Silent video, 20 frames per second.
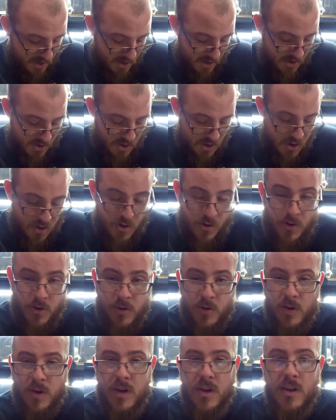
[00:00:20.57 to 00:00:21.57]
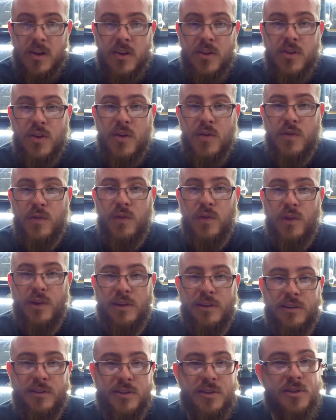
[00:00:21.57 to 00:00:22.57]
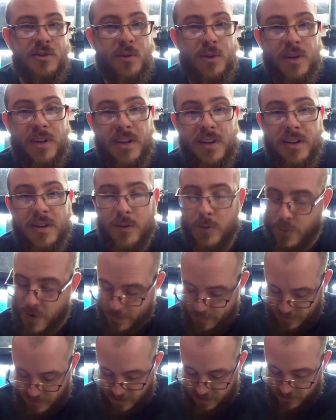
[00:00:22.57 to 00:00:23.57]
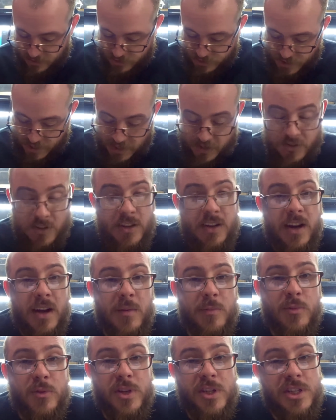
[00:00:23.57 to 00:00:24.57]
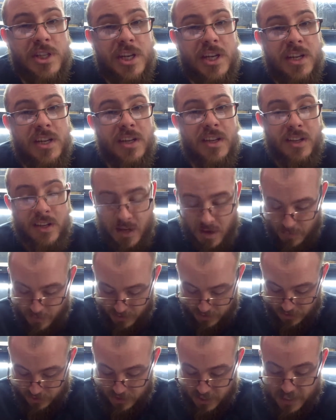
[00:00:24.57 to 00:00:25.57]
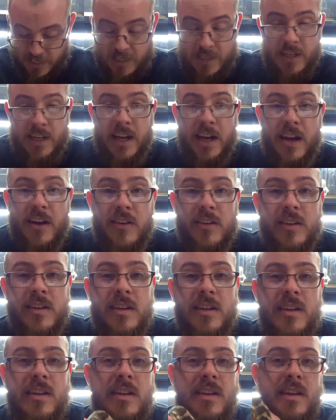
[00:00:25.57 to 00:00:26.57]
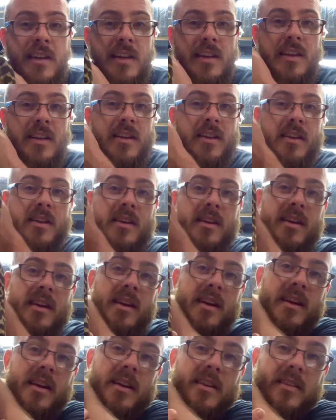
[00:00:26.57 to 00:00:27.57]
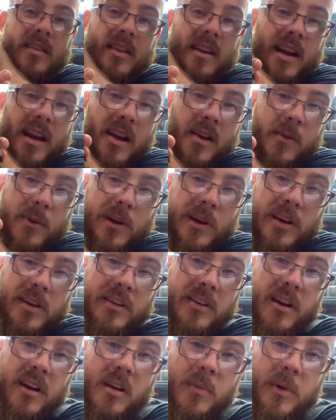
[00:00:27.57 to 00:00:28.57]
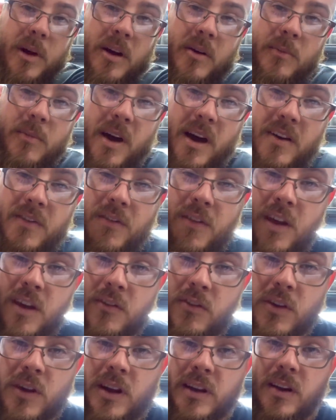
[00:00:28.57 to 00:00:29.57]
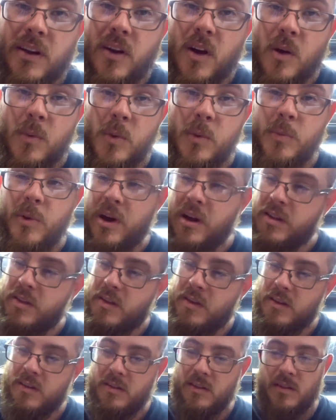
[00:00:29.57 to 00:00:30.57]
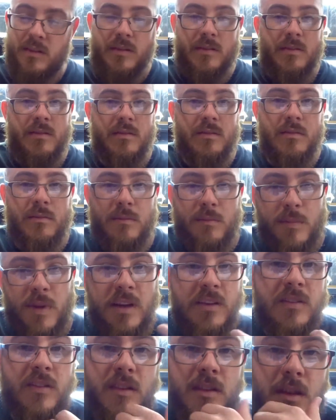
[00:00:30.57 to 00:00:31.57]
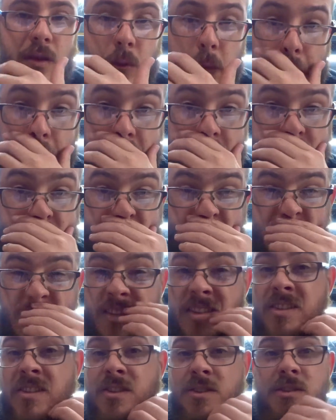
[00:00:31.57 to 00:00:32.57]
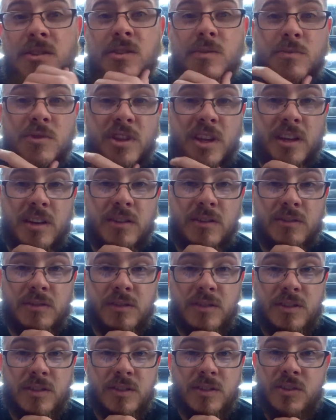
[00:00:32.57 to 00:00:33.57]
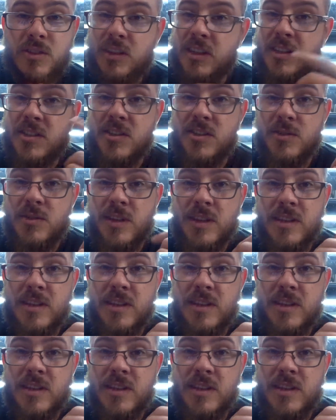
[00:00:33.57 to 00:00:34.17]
no frills sort of reptile channel, and I appreciate you coming and checking it out. Today we're going to talk about my favorite carpet pythons and basically why I started this YouTube channel. So let's do this.